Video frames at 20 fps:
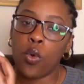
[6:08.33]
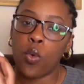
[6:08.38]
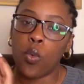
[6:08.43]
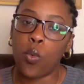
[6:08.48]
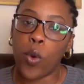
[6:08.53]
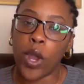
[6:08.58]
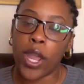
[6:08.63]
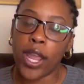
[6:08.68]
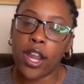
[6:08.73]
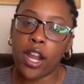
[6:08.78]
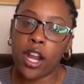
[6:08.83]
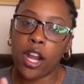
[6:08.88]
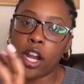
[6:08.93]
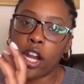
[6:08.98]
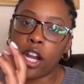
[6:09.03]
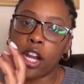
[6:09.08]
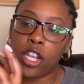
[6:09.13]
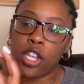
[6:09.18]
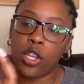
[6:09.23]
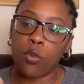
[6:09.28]

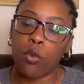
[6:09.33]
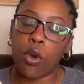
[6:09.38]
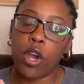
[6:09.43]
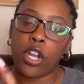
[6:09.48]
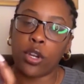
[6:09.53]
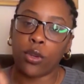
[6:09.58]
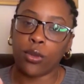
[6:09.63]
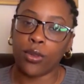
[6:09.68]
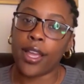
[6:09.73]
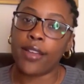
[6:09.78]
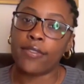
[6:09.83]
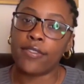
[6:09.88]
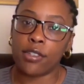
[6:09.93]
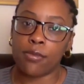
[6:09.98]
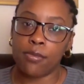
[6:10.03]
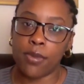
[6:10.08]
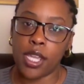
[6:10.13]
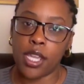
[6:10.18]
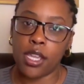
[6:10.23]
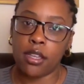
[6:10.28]
where you want your life
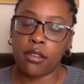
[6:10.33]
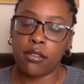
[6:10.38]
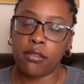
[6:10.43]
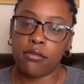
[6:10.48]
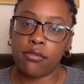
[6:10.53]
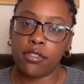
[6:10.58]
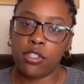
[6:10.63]
to be.